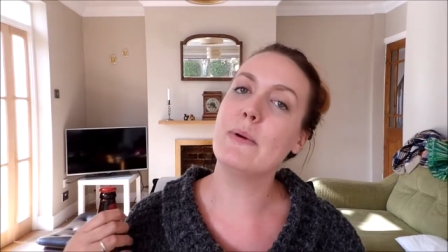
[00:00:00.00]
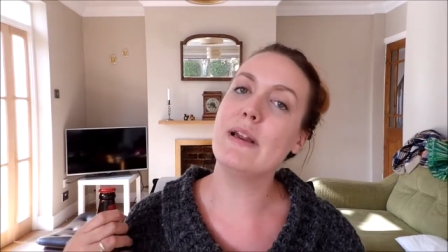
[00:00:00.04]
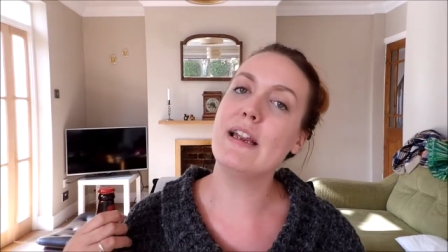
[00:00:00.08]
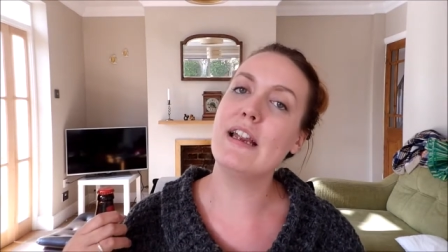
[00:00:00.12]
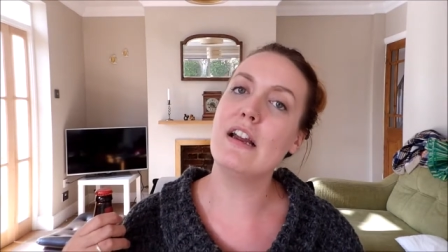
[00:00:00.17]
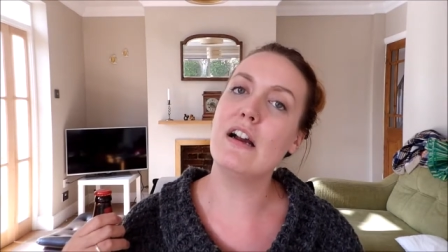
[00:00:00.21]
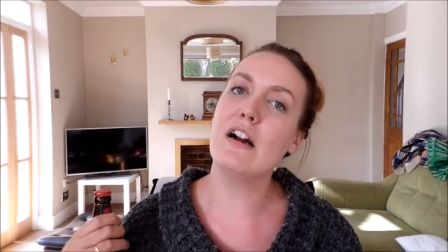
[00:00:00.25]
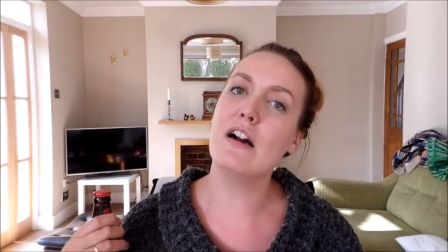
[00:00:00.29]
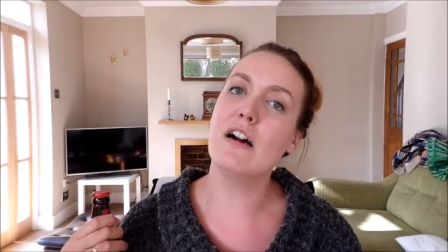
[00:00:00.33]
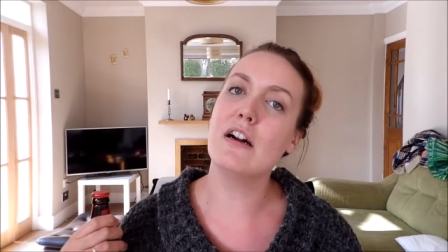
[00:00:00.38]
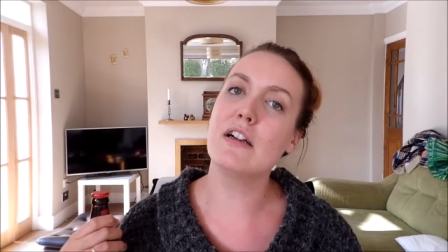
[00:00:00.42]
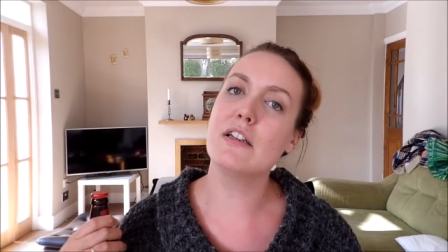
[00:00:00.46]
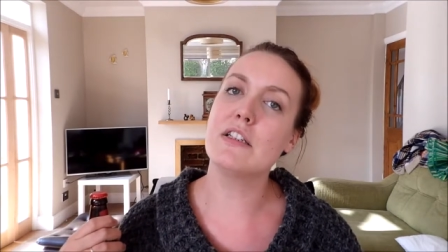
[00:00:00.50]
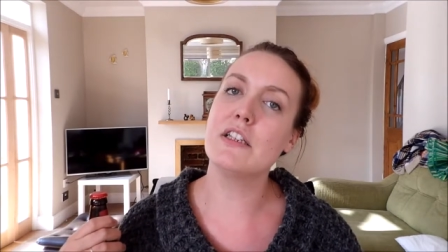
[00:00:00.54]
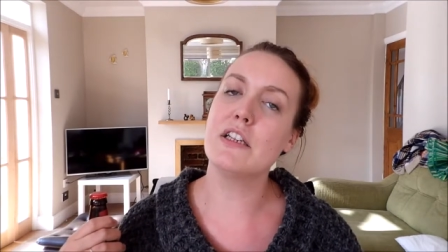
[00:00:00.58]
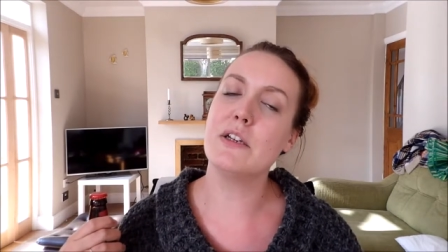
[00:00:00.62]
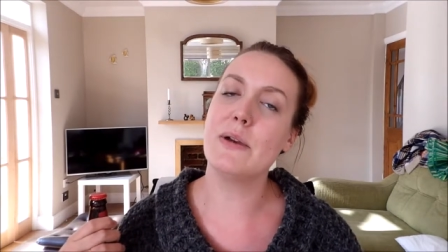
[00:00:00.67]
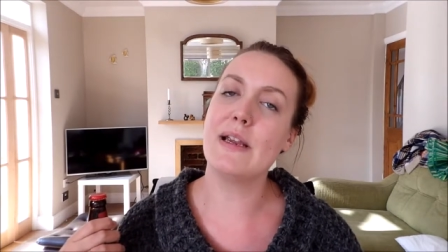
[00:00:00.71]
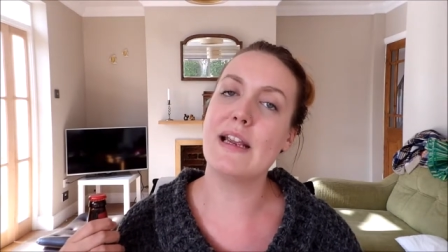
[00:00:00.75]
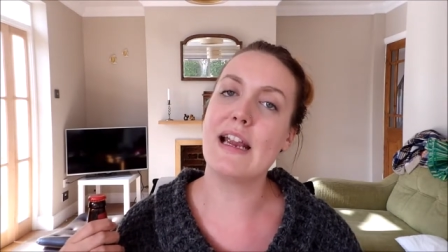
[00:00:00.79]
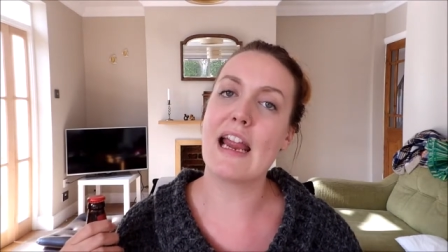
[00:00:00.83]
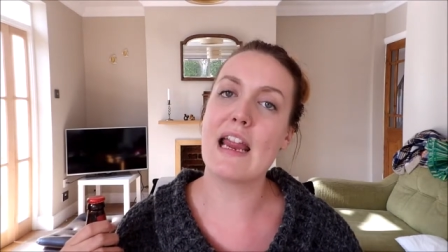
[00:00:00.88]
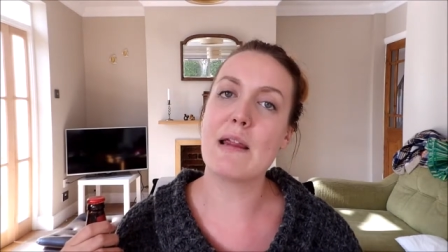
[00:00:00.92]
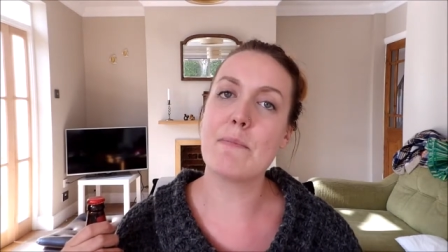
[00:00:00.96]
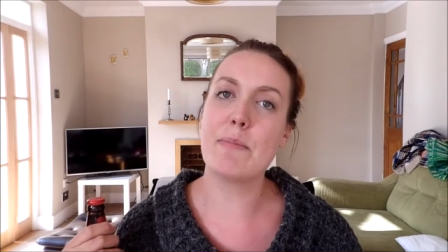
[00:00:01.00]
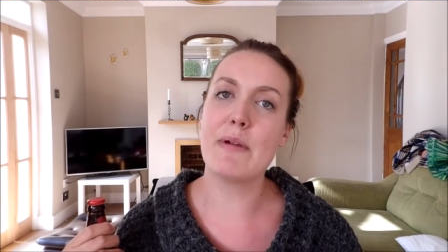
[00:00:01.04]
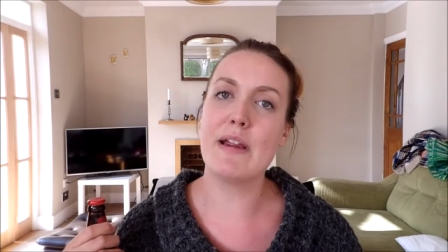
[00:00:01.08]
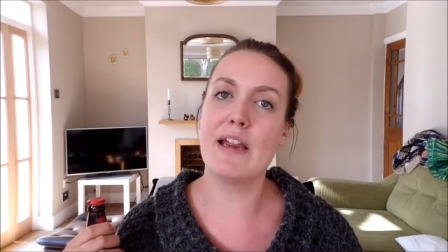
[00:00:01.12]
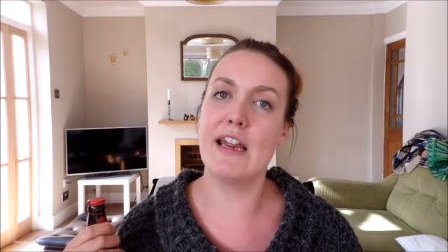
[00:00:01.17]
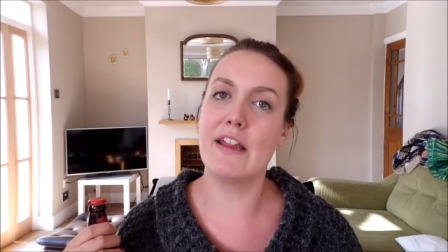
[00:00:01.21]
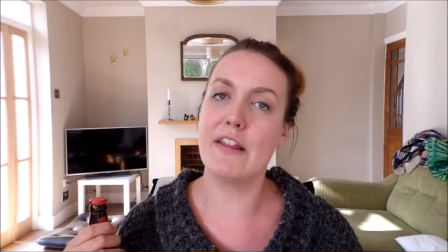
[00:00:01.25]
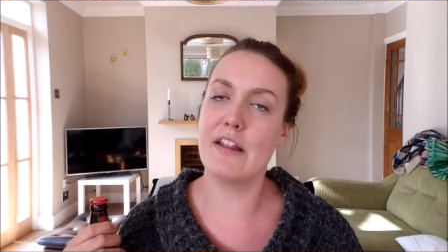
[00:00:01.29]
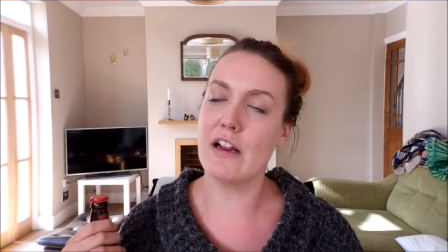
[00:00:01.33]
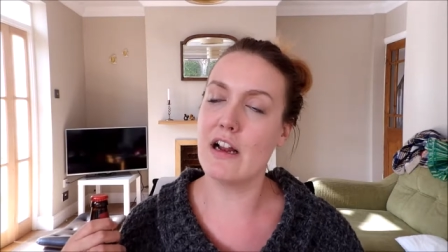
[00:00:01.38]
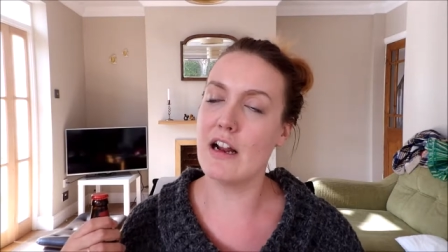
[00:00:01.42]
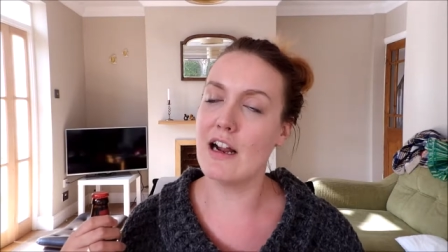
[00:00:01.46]
we are doing a
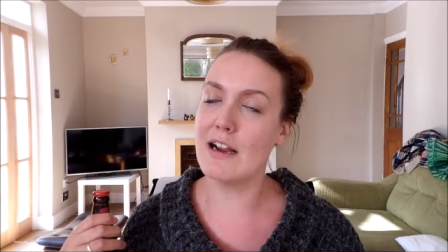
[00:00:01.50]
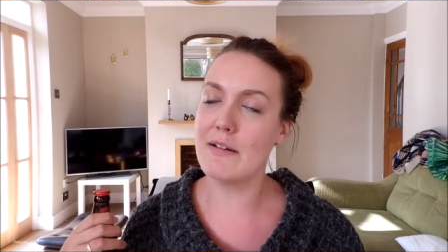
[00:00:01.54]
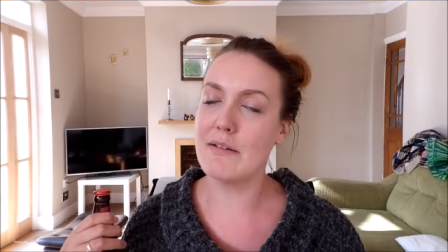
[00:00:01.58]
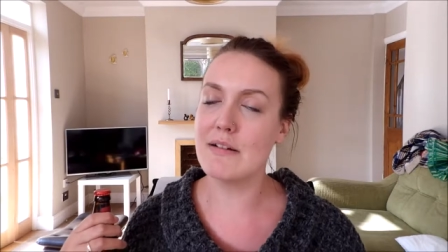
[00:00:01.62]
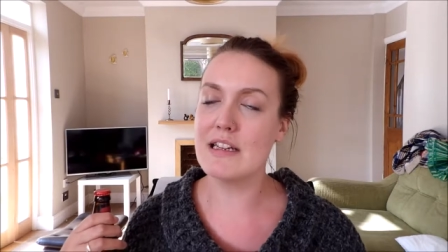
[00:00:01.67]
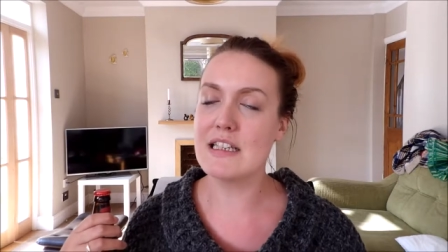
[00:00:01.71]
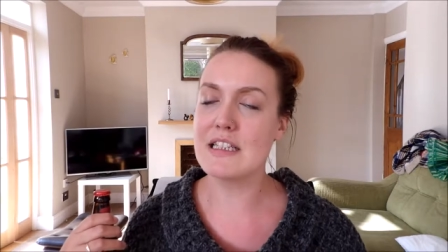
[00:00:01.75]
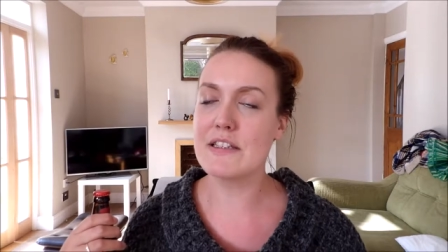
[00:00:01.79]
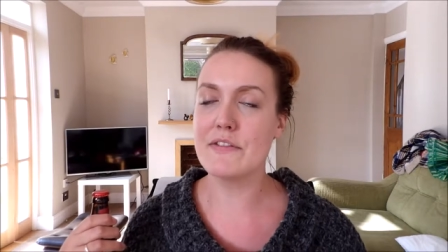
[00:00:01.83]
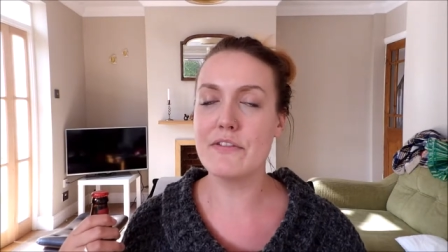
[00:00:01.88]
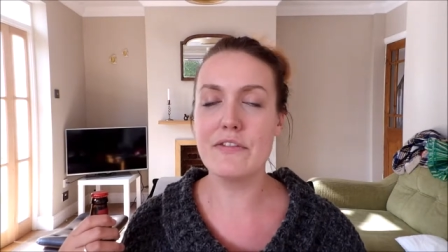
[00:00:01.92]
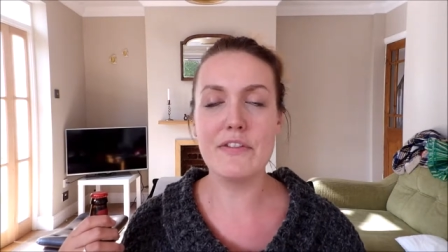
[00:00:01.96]
beer that I was